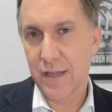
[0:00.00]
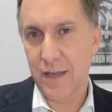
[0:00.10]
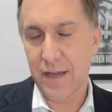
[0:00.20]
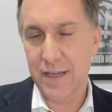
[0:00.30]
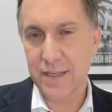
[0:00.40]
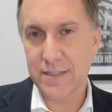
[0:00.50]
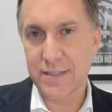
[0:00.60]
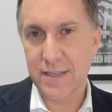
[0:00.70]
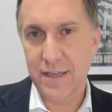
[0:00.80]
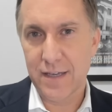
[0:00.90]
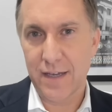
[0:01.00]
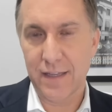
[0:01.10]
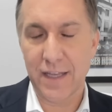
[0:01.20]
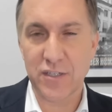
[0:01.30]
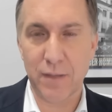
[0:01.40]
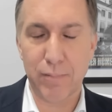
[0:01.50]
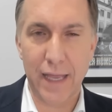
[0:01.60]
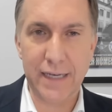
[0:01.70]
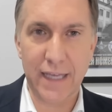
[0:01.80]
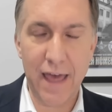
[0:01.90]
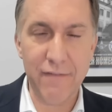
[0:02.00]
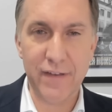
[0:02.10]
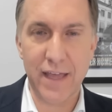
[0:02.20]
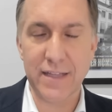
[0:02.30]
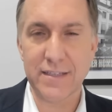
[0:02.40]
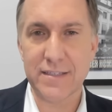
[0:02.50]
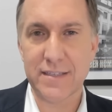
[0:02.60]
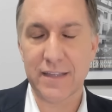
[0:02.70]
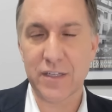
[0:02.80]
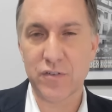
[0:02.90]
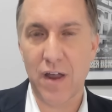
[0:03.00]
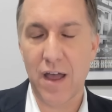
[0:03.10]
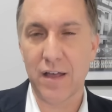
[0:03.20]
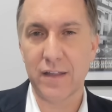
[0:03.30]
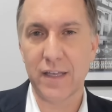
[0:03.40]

uh, his allegedly planting evidence at the trial,